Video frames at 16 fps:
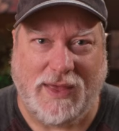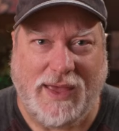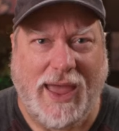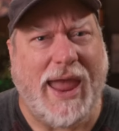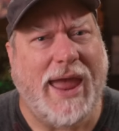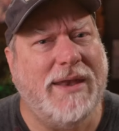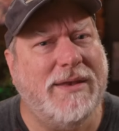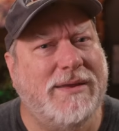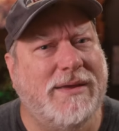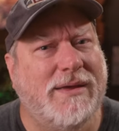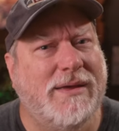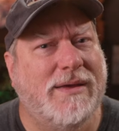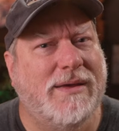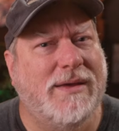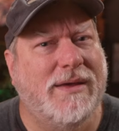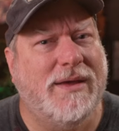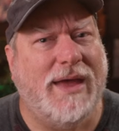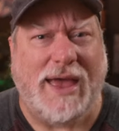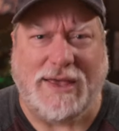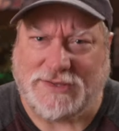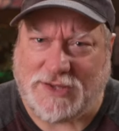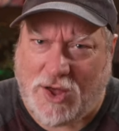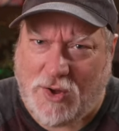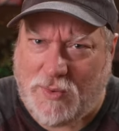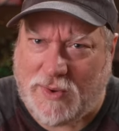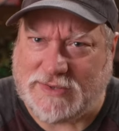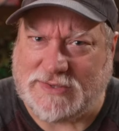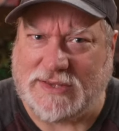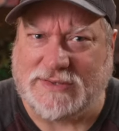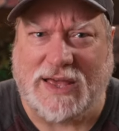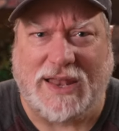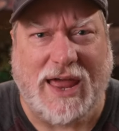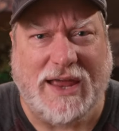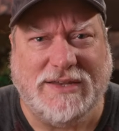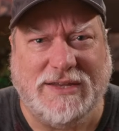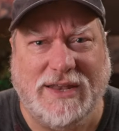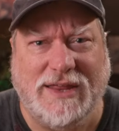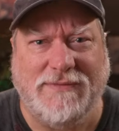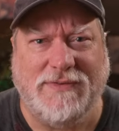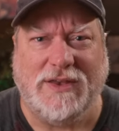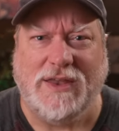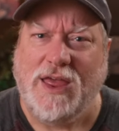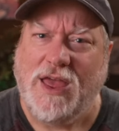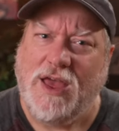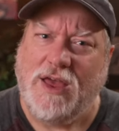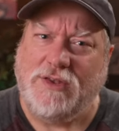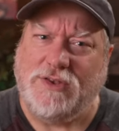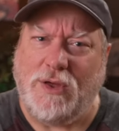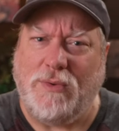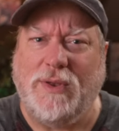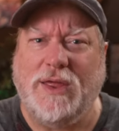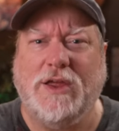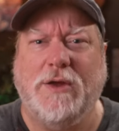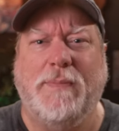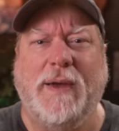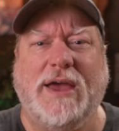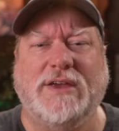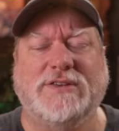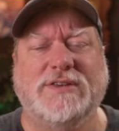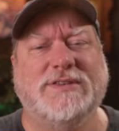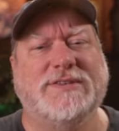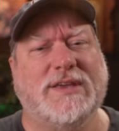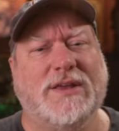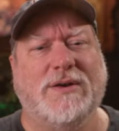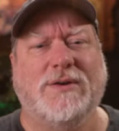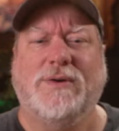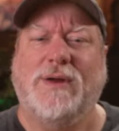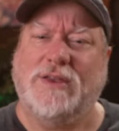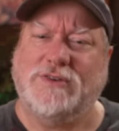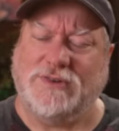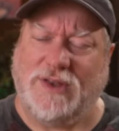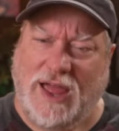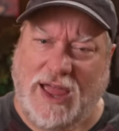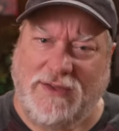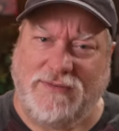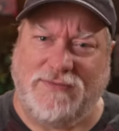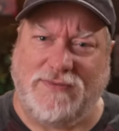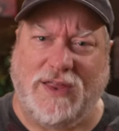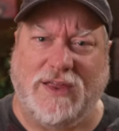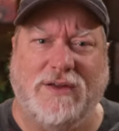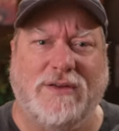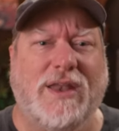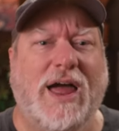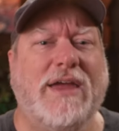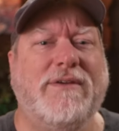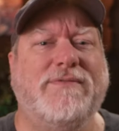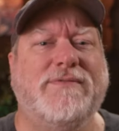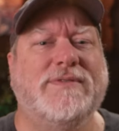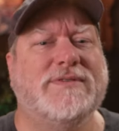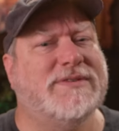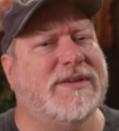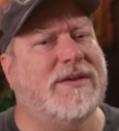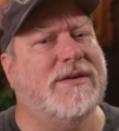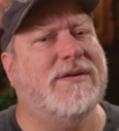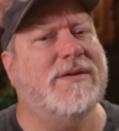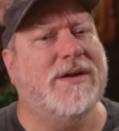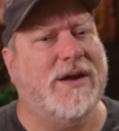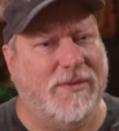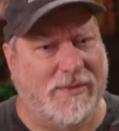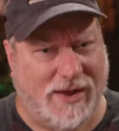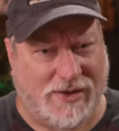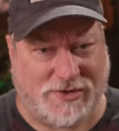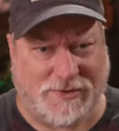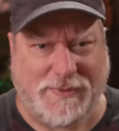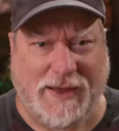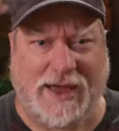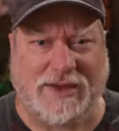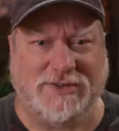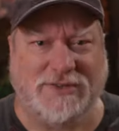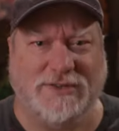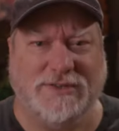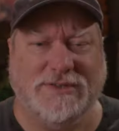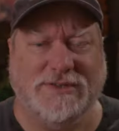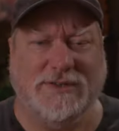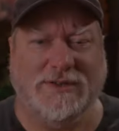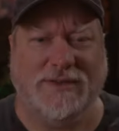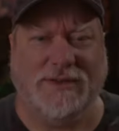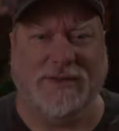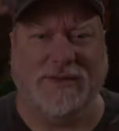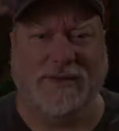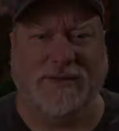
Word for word: And as always, as I like to leave it, don't let your passions center around your life. Let your life center around your passions.